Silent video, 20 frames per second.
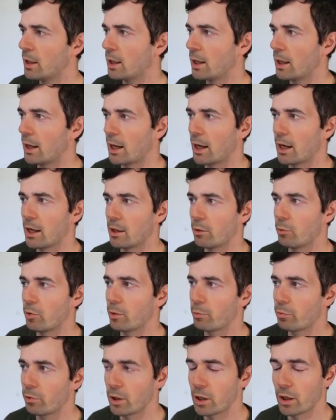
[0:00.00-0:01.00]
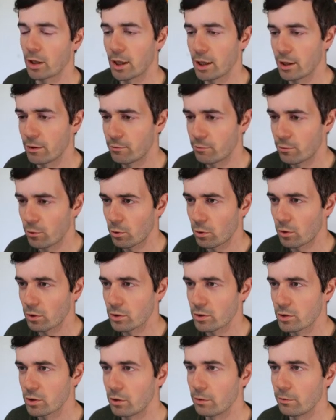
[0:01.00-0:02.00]
And I want to print on A4.
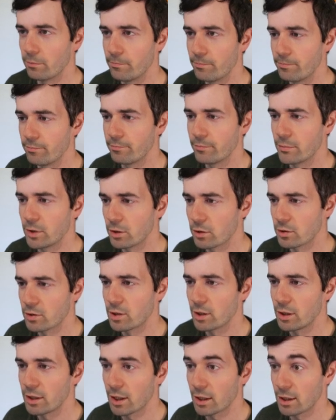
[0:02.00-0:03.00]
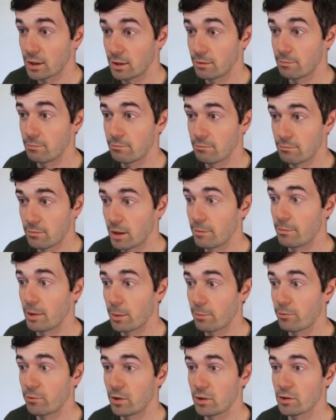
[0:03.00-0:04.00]
So you'll see that my
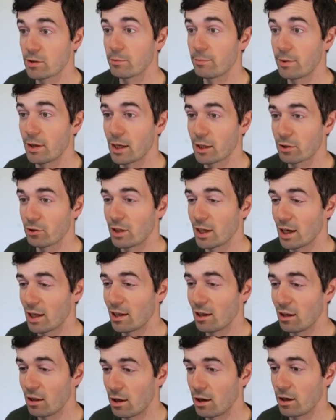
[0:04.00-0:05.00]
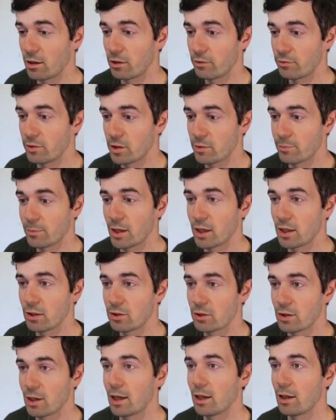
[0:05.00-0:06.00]
map fills up actually a lot of this
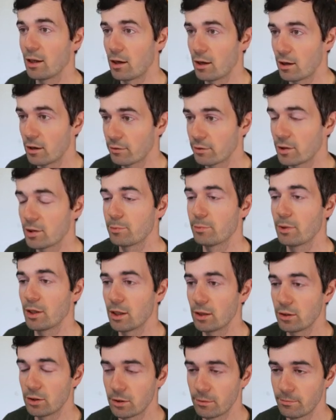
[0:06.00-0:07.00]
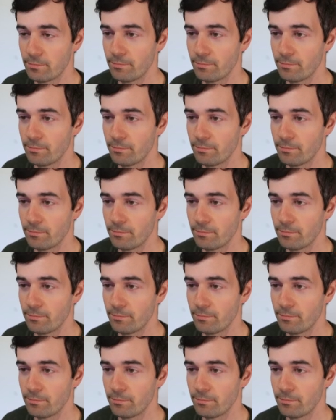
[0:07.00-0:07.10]
page, a lot of this page.